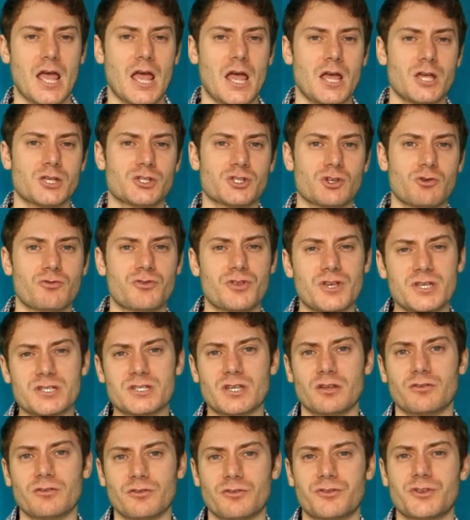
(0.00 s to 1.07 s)
So these are
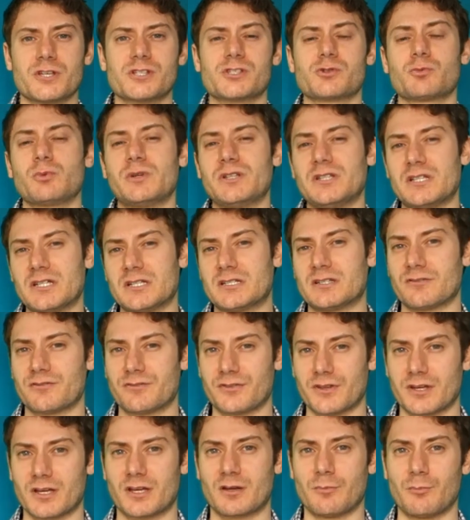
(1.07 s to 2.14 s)
the things we need to
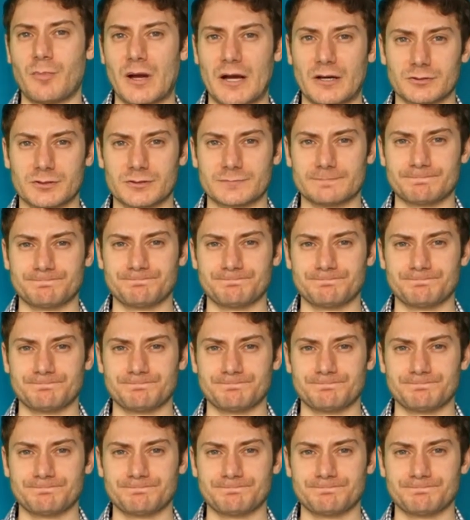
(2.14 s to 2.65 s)
think about.